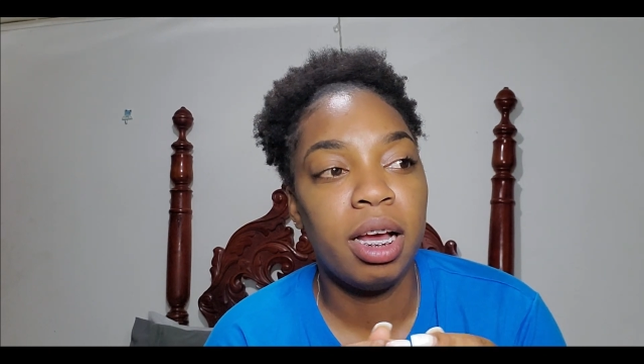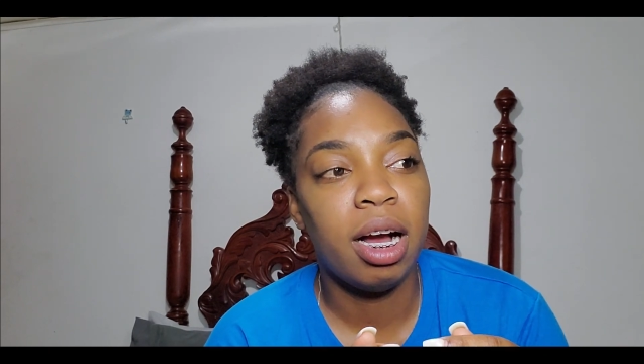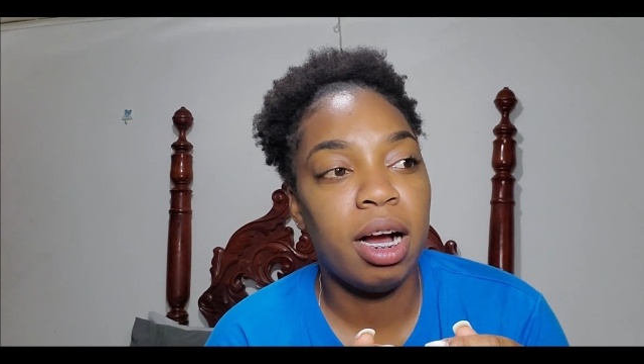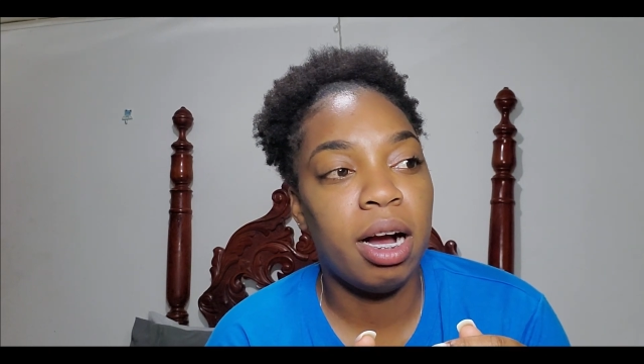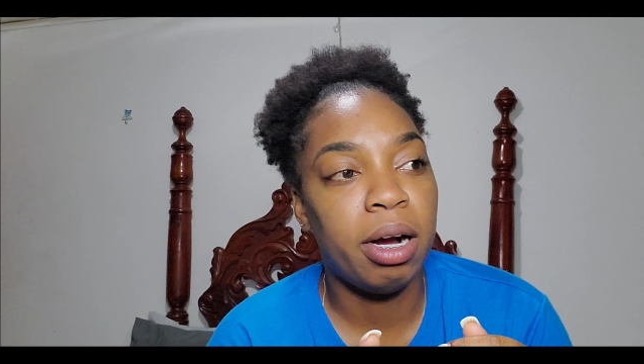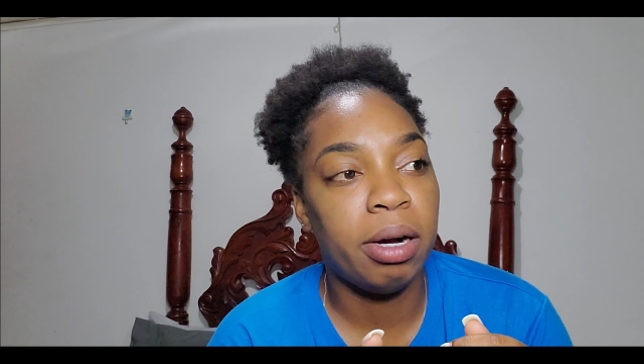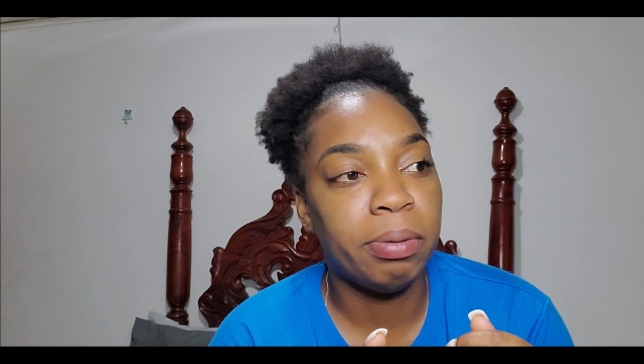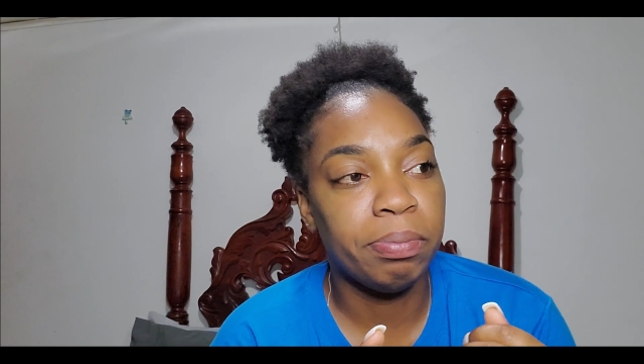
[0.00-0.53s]

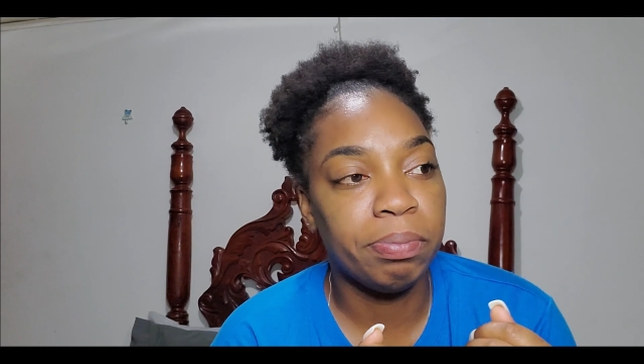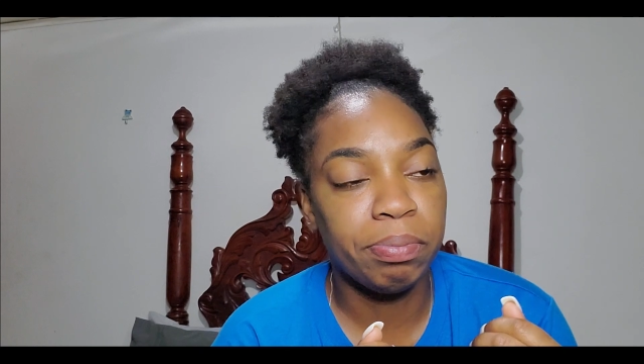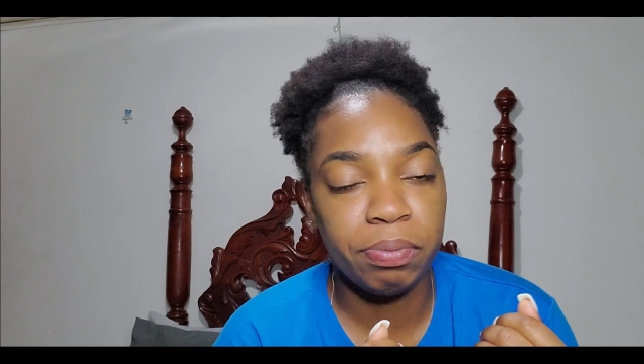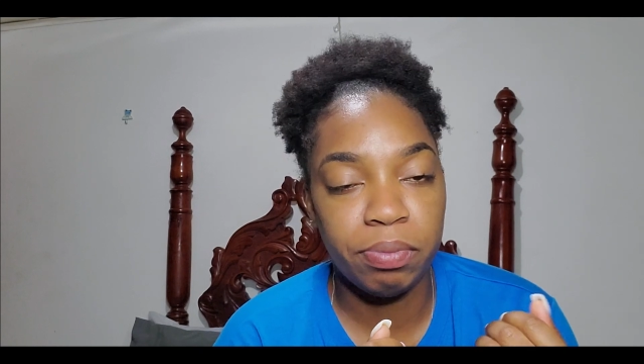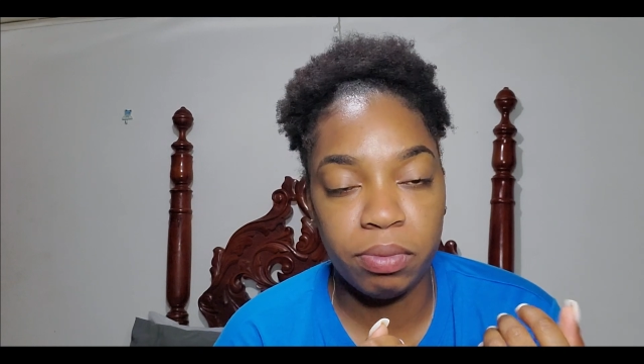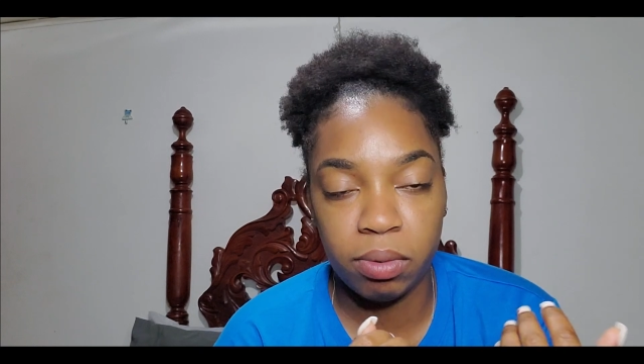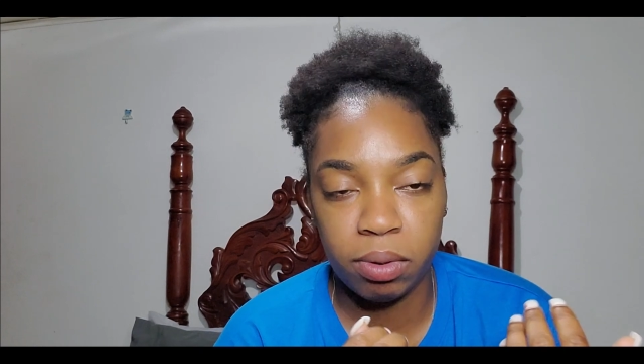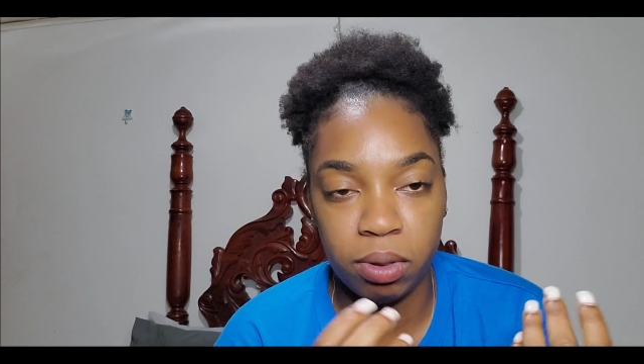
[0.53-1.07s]
um
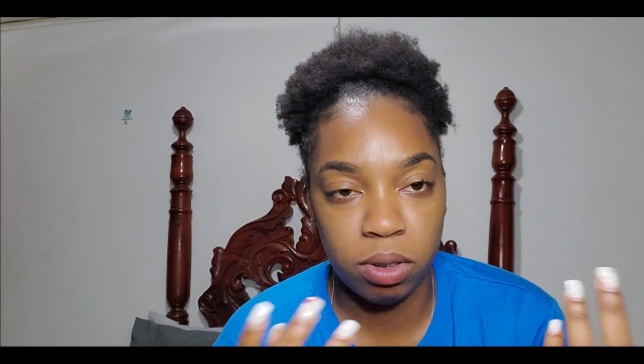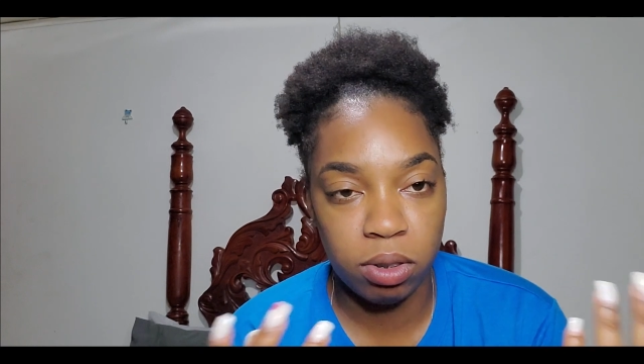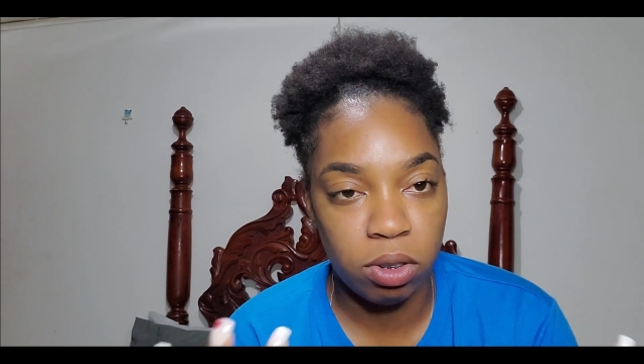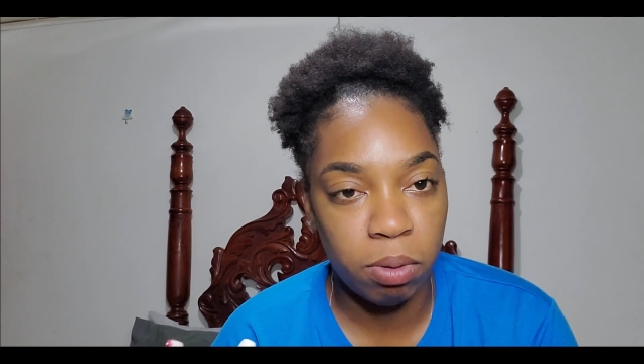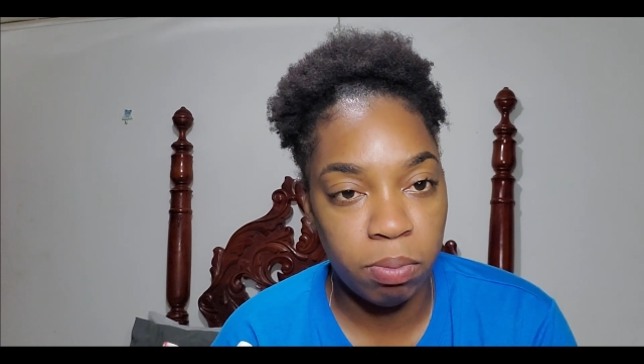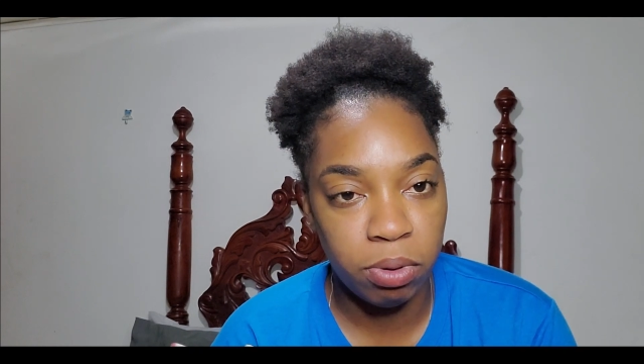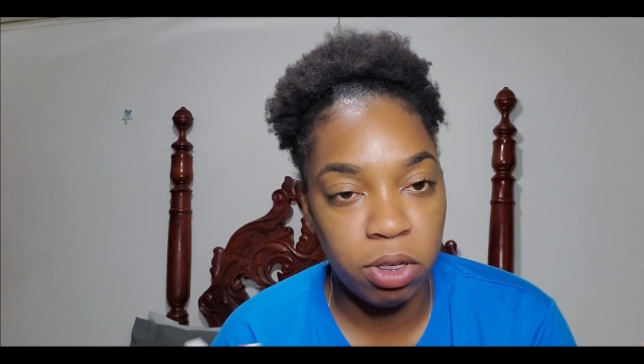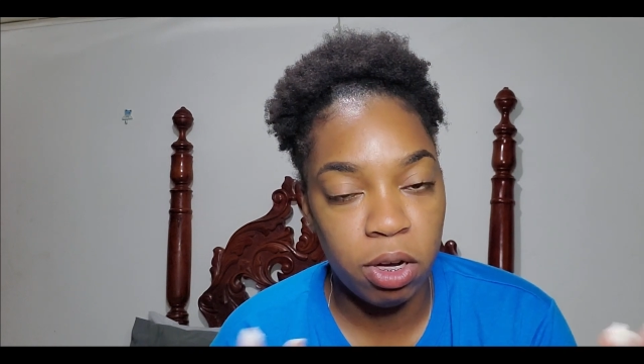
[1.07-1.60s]

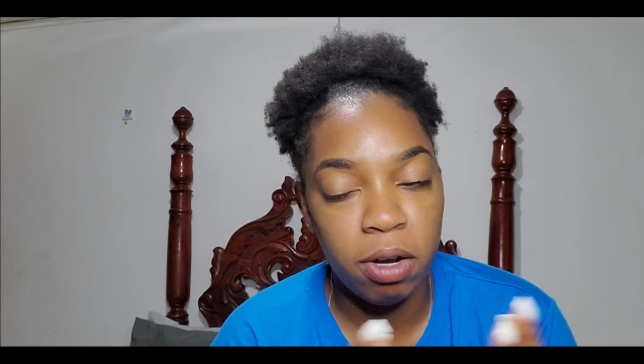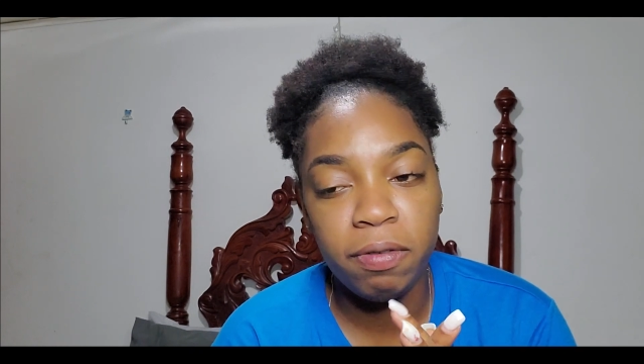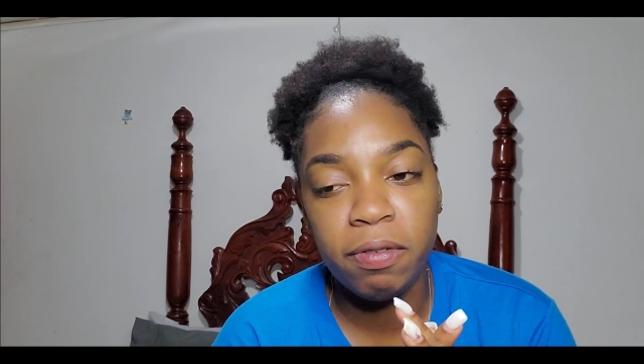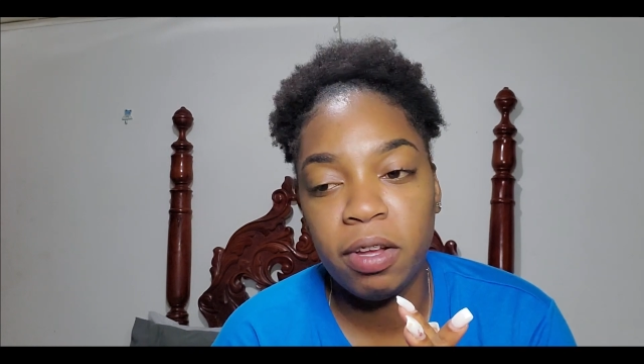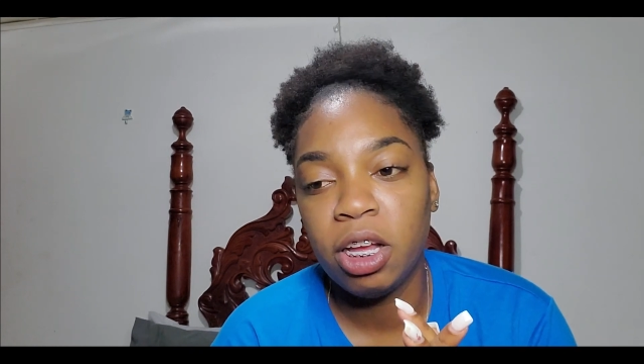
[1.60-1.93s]
some stuff.